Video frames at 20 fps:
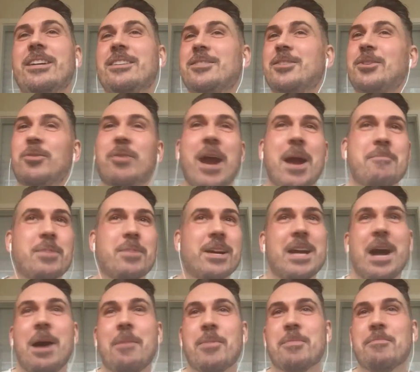It's Grandpa
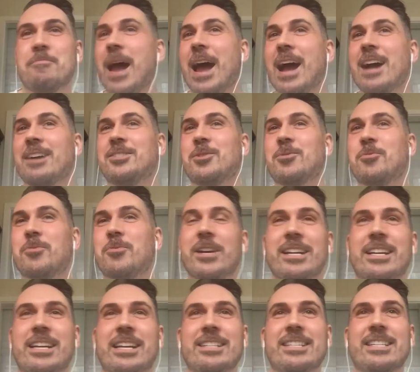coming back to
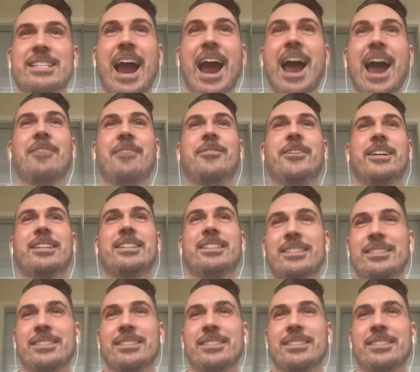wreak his havoc.